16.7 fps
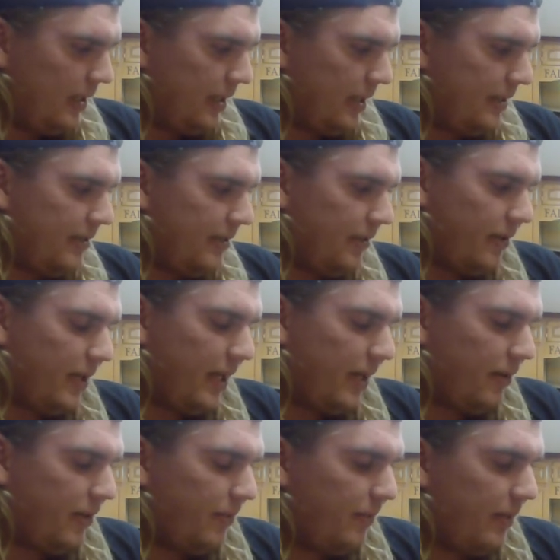It's okay
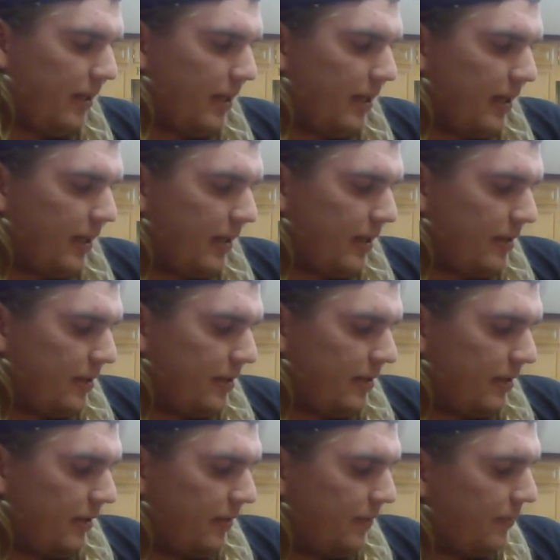with me, I
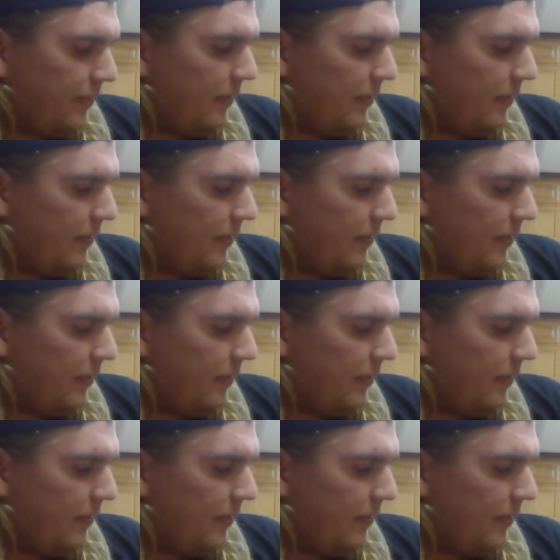answer.